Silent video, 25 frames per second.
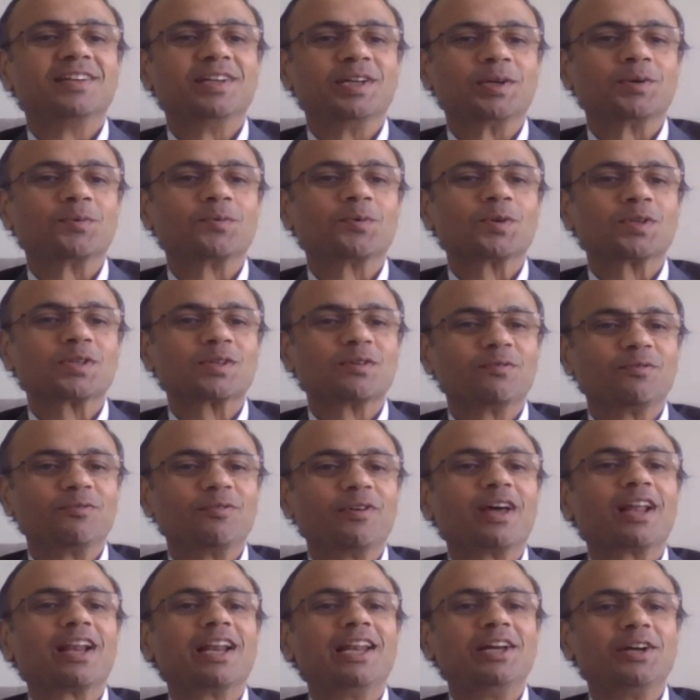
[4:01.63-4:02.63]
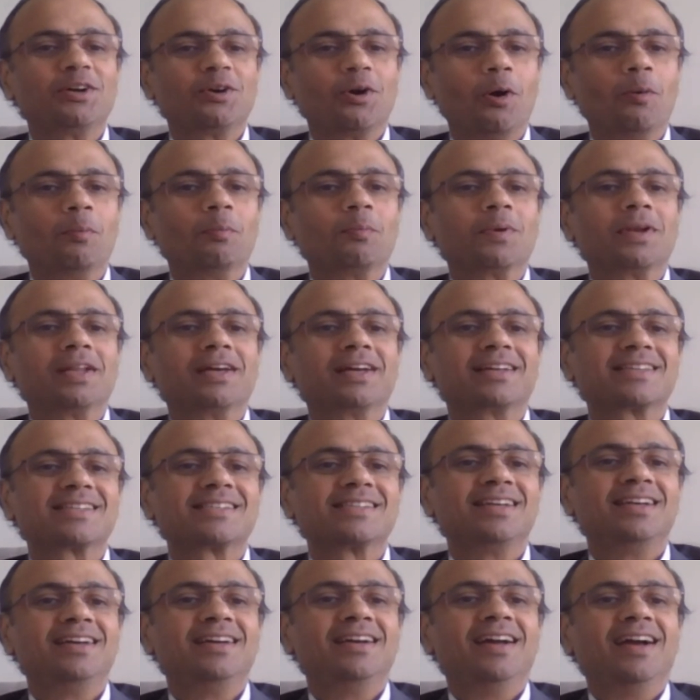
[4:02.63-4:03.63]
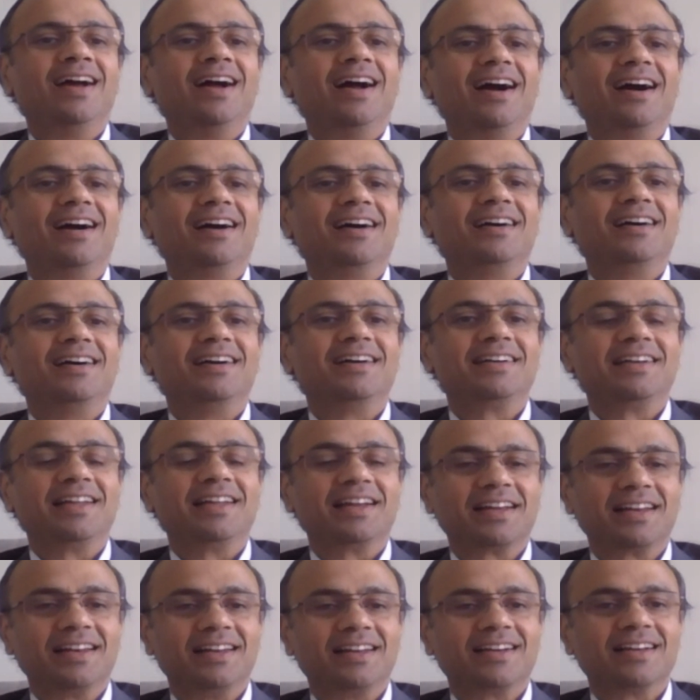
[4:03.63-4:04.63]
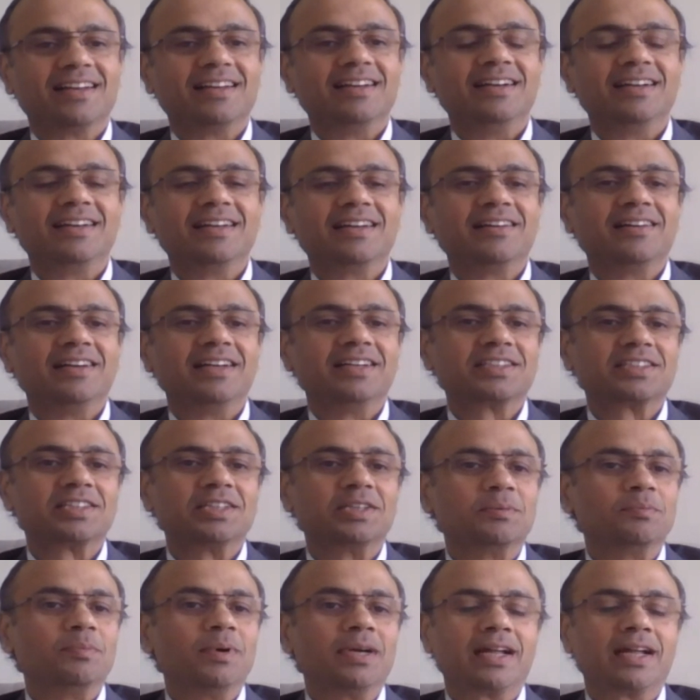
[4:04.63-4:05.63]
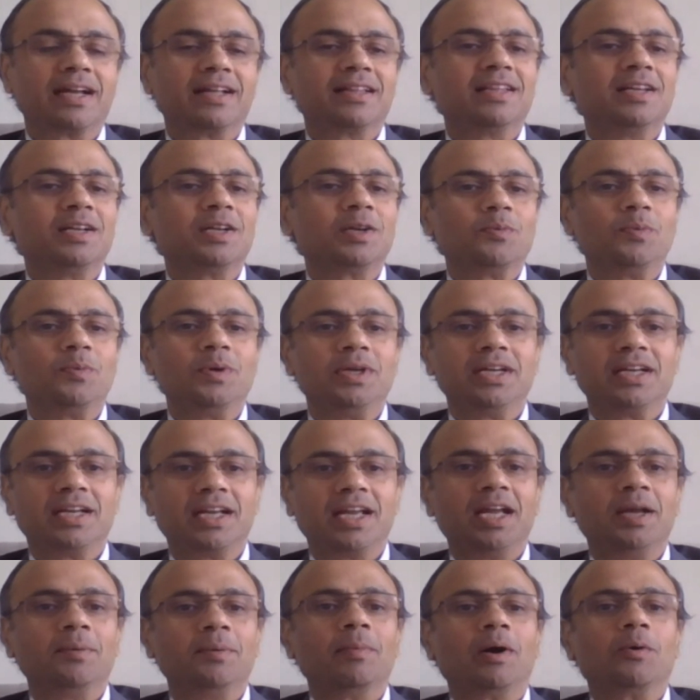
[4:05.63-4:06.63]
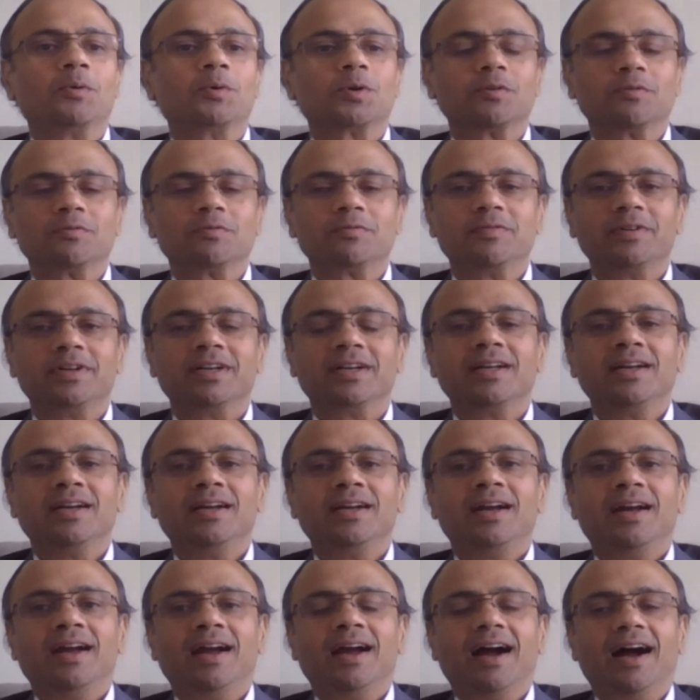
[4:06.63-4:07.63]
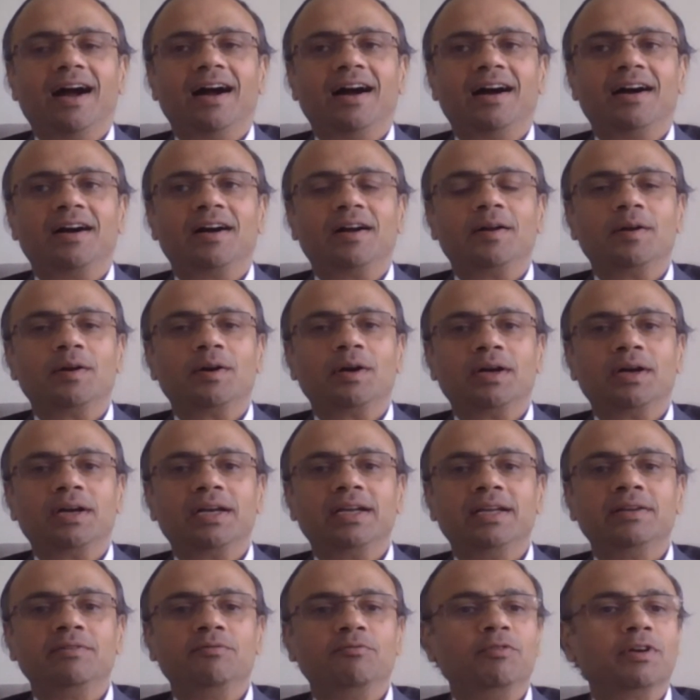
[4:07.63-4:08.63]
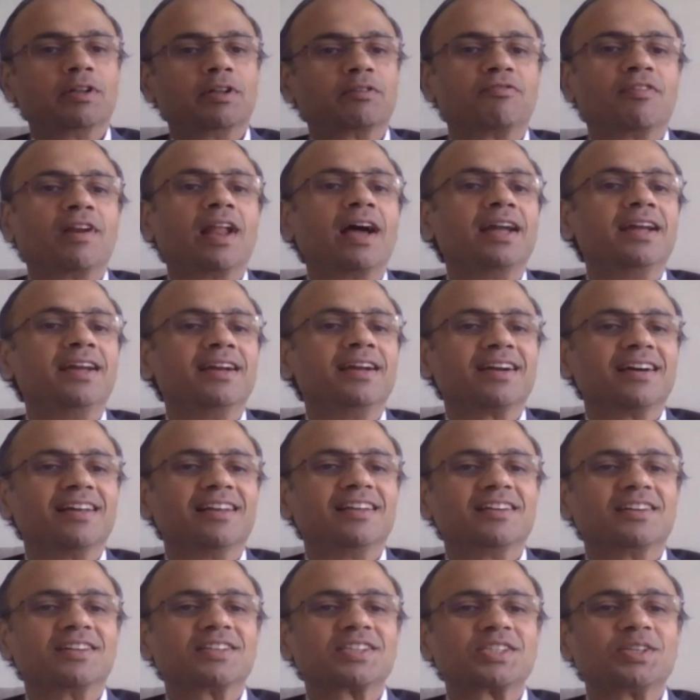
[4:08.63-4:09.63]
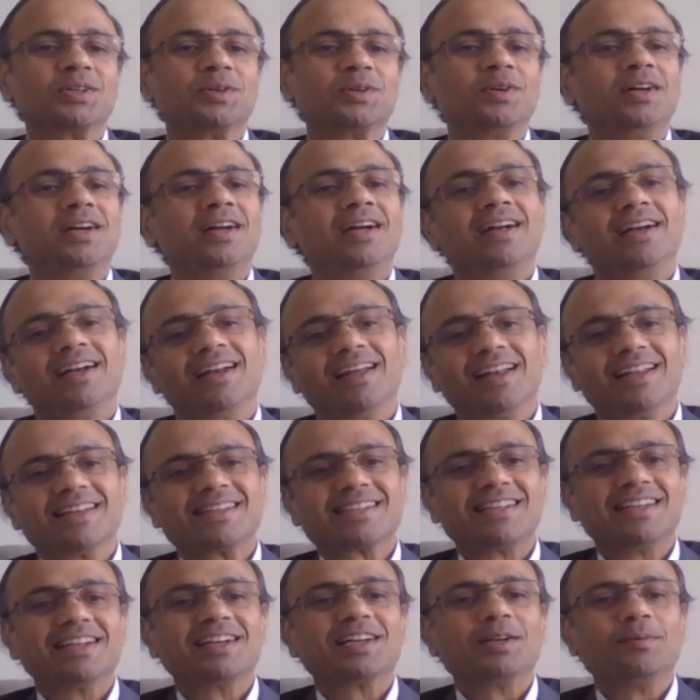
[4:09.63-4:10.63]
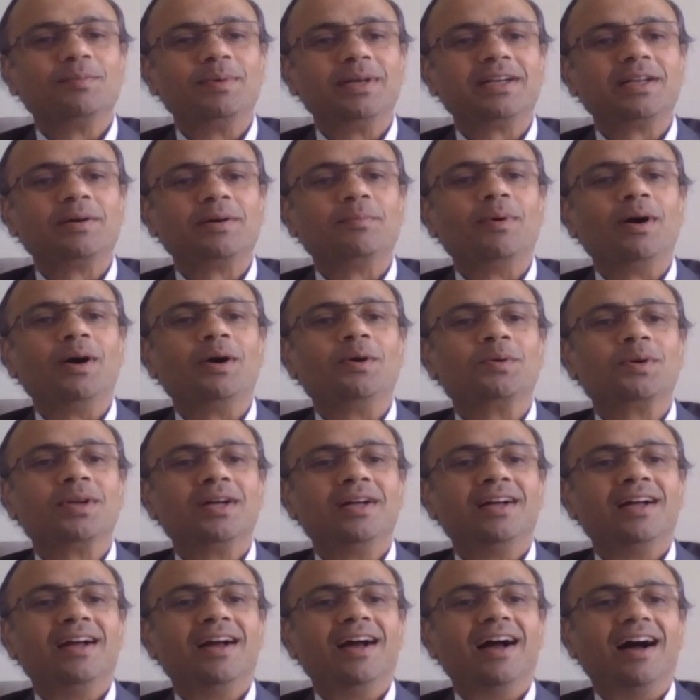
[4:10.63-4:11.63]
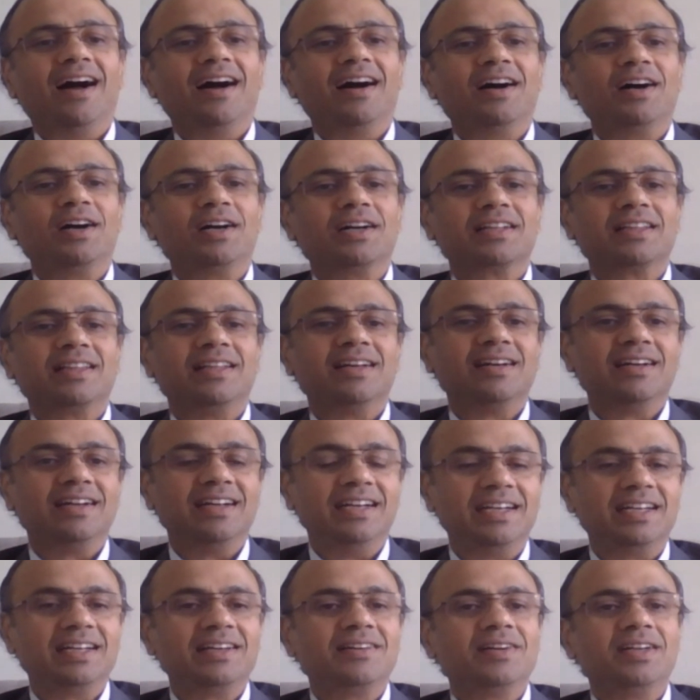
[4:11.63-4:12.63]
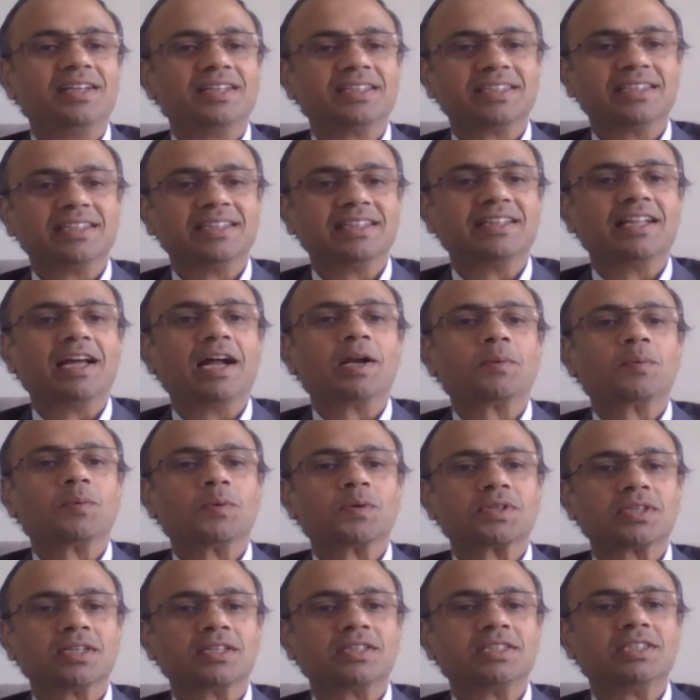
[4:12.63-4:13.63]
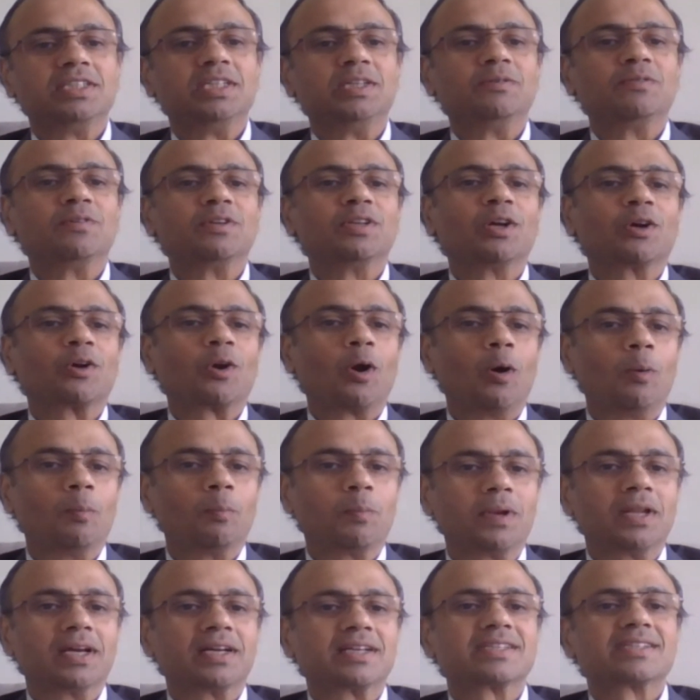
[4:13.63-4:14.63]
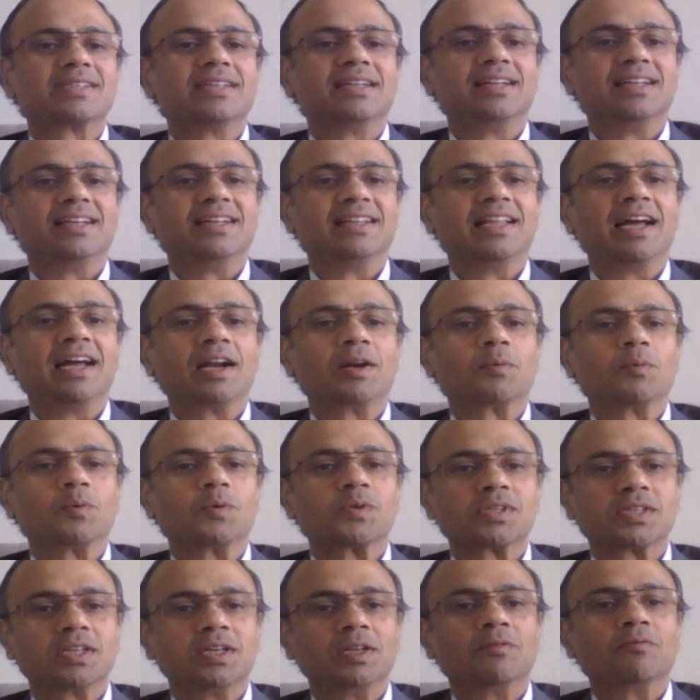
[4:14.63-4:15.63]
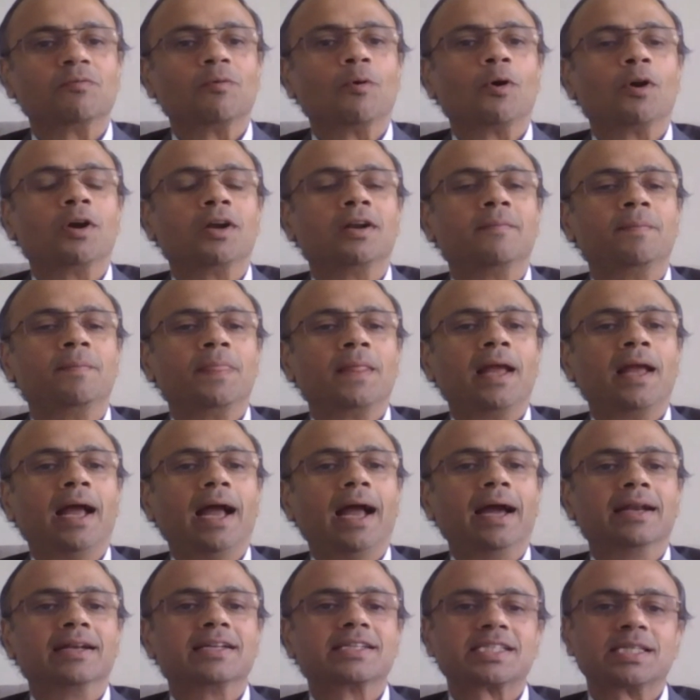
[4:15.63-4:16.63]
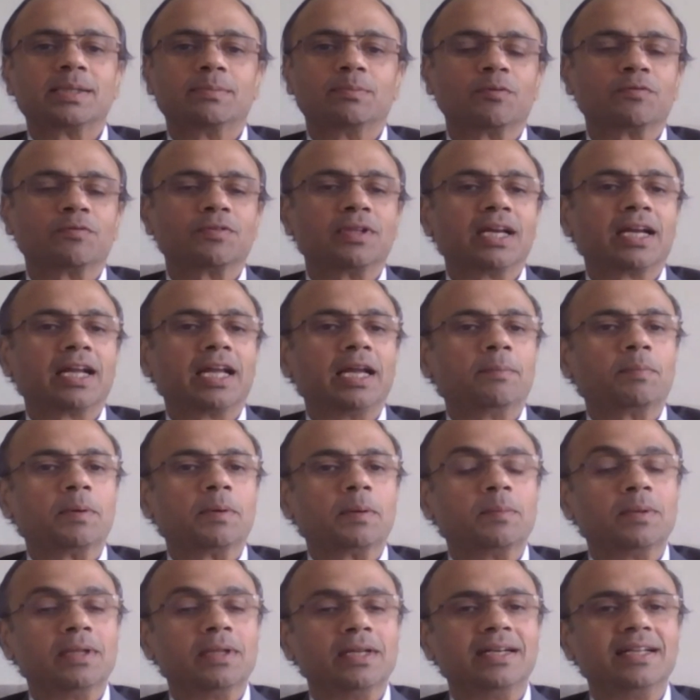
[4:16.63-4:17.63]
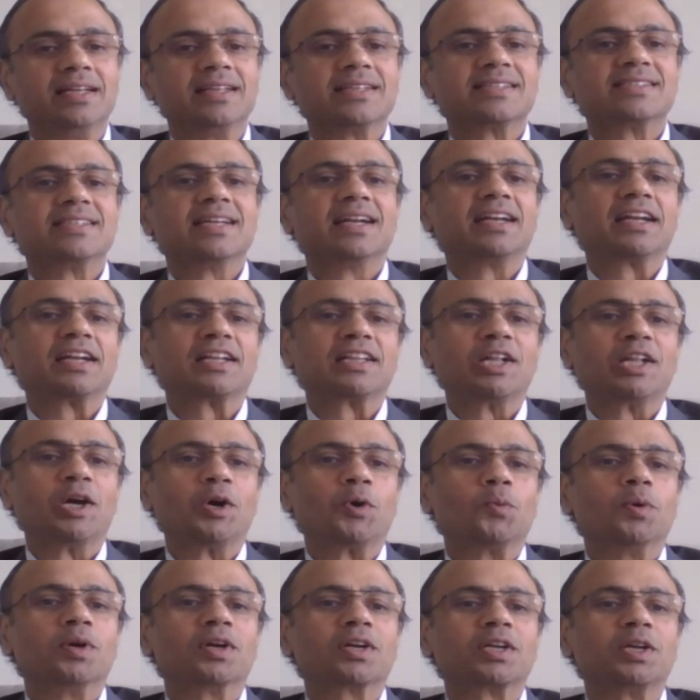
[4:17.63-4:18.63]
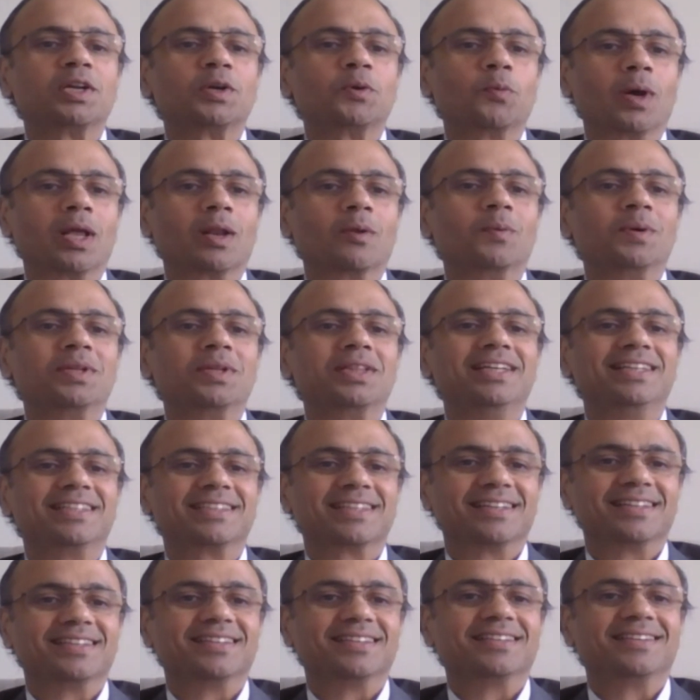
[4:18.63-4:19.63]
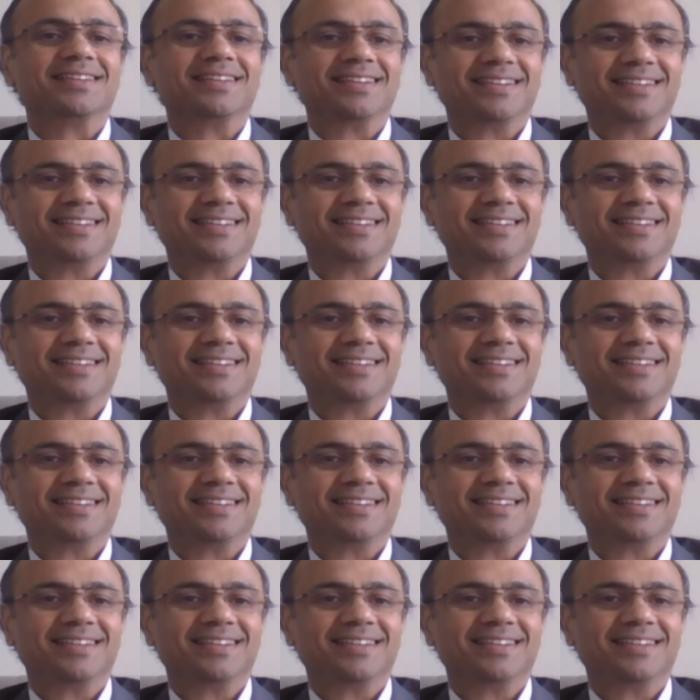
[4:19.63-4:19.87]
It was a fairly complex uh, technical integration, but I think we came out of it uh, in with flying colors. So tell us a little bit about Uh, the integration that was achieved, the complexity that was involved, and some of the capabilities that are now working well with each other.